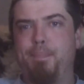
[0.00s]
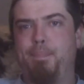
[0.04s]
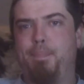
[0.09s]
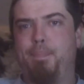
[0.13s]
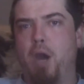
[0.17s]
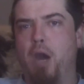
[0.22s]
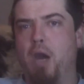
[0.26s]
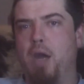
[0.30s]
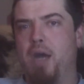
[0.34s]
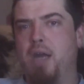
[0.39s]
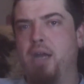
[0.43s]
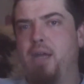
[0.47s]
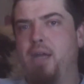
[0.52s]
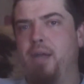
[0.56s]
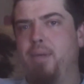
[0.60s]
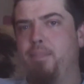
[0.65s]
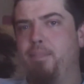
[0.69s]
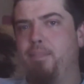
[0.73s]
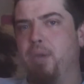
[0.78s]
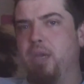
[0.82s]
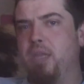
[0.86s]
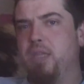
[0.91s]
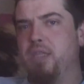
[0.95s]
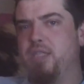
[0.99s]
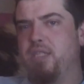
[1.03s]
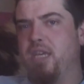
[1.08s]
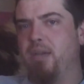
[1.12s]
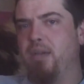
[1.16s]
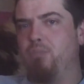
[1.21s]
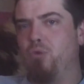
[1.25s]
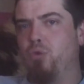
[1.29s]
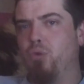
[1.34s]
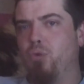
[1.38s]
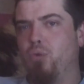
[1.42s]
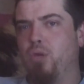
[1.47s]
but by the
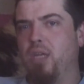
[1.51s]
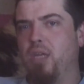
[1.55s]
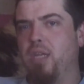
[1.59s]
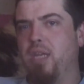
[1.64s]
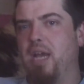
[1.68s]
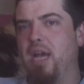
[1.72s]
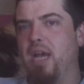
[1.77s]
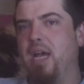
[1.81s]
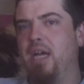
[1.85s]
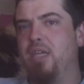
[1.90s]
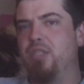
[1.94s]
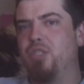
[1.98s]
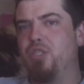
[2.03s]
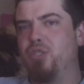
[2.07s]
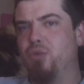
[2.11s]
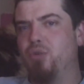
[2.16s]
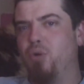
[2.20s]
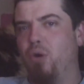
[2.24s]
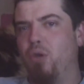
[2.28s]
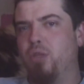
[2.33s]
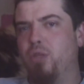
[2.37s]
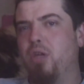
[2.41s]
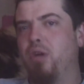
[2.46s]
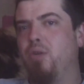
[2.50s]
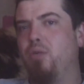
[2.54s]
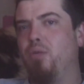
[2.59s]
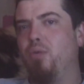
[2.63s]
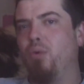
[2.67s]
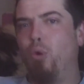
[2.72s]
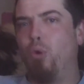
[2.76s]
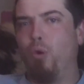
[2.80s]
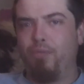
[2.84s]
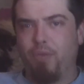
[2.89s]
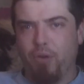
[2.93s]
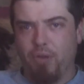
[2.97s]
same token, it's not
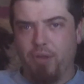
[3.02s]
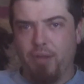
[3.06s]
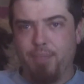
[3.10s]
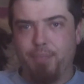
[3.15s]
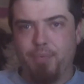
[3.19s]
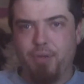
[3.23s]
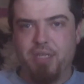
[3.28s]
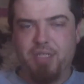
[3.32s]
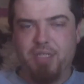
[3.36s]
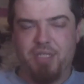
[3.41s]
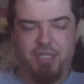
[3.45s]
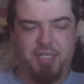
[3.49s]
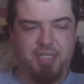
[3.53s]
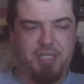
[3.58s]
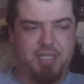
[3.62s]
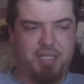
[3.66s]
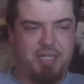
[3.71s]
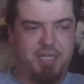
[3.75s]
overly pleasant.